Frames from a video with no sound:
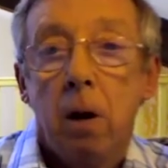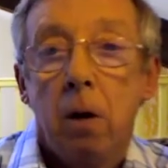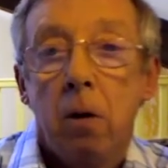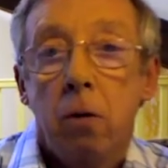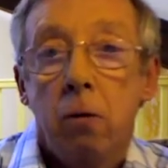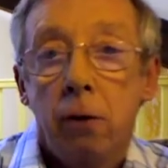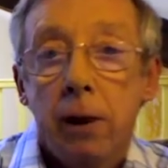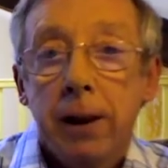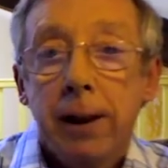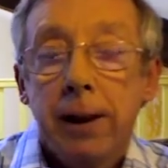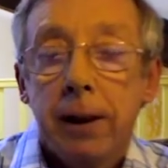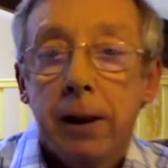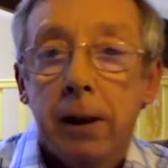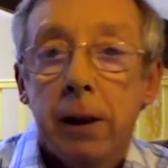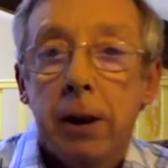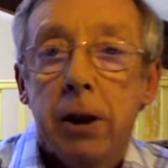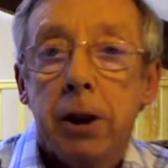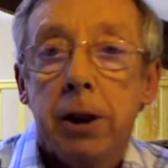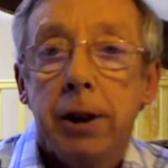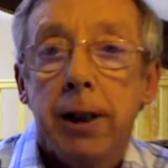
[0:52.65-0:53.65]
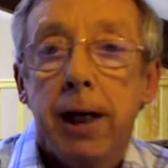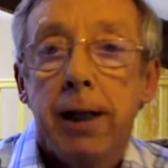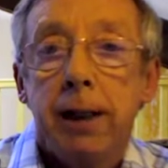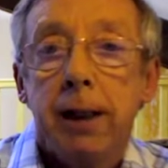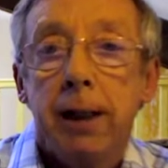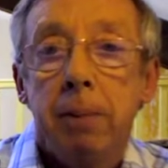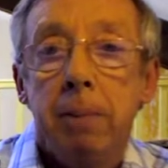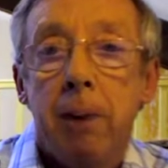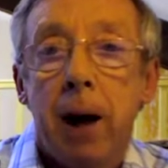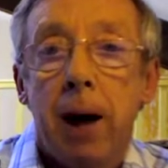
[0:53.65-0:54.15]
Research
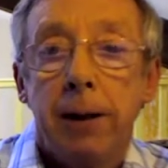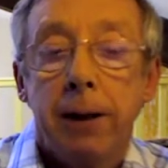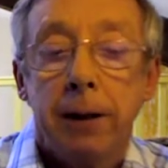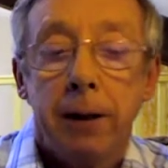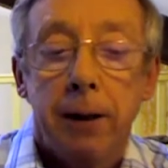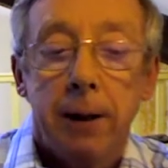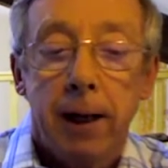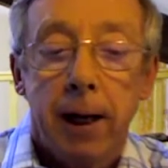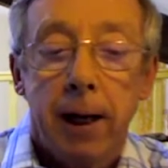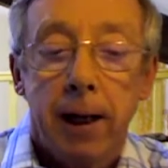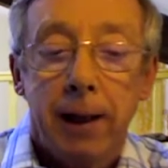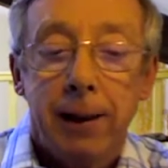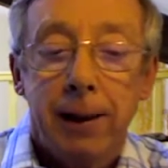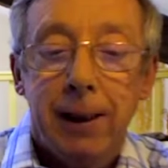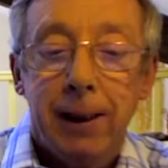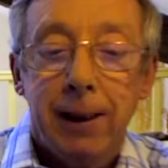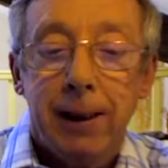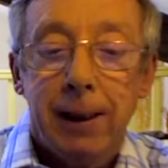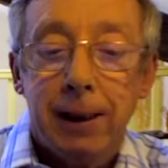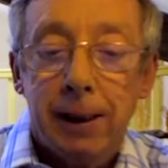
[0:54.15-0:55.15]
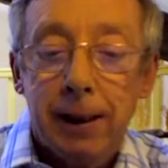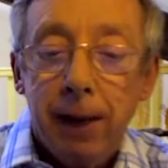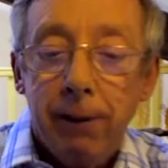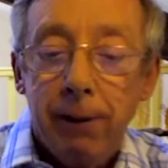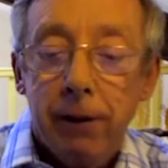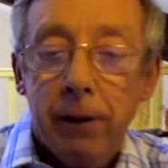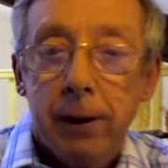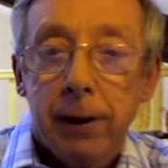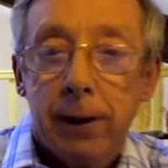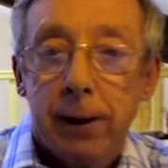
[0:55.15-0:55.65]
dating back to the
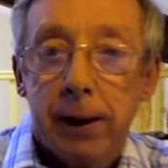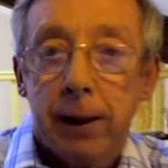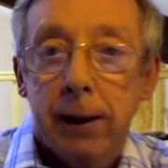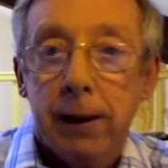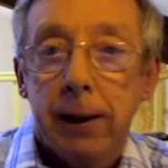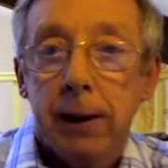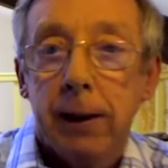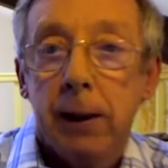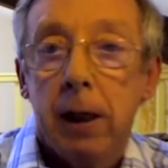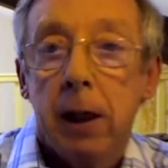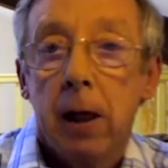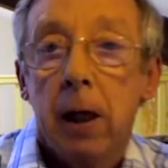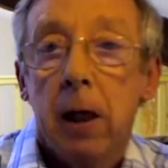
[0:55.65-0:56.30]
1970s